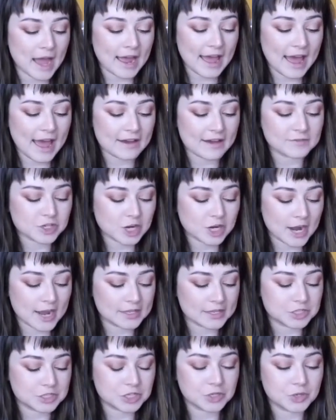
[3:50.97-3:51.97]
I have
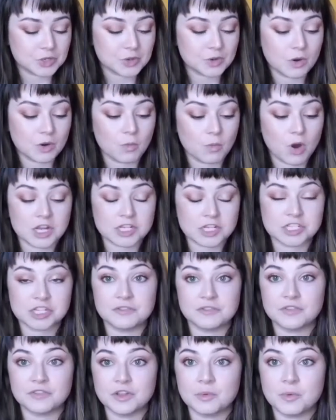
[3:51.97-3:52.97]
tried to
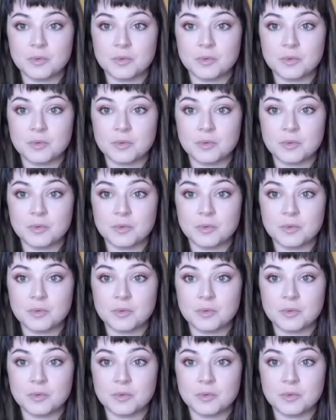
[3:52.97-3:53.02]
wash a